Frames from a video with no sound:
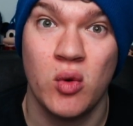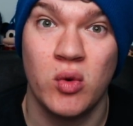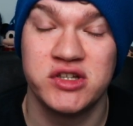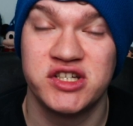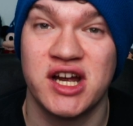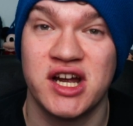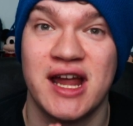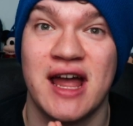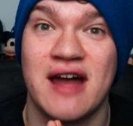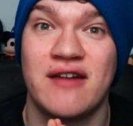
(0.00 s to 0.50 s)

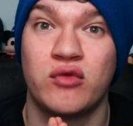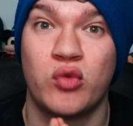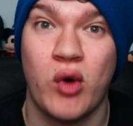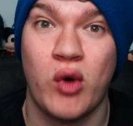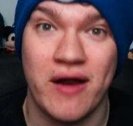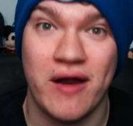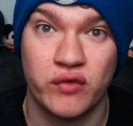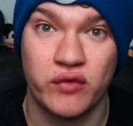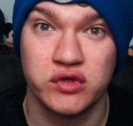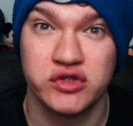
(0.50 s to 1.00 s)
which I have
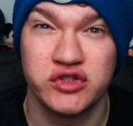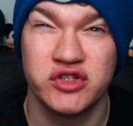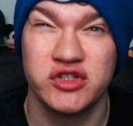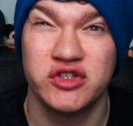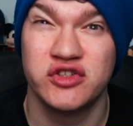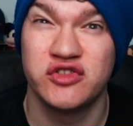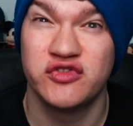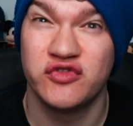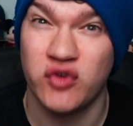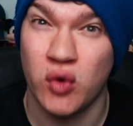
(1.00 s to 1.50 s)

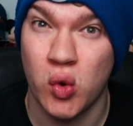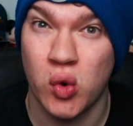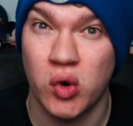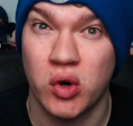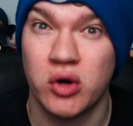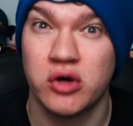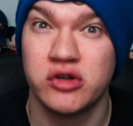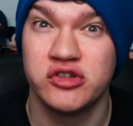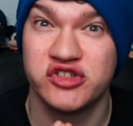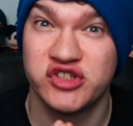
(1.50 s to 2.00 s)
references
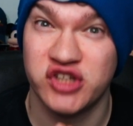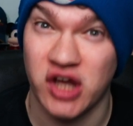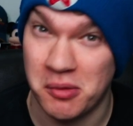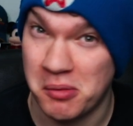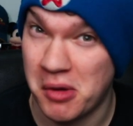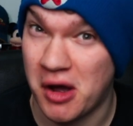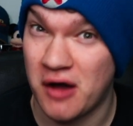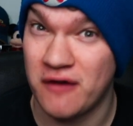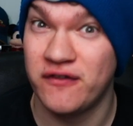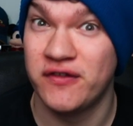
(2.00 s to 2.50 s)
for
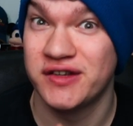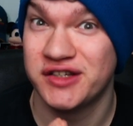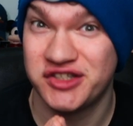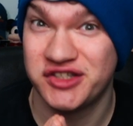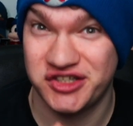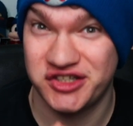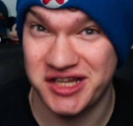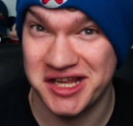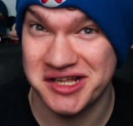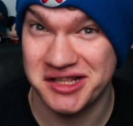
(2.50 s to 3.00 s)
some of
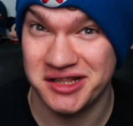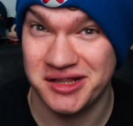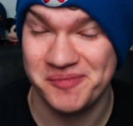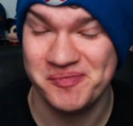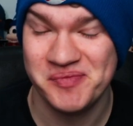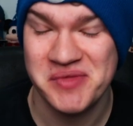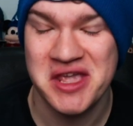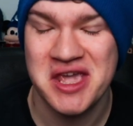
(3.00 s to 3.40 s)
still.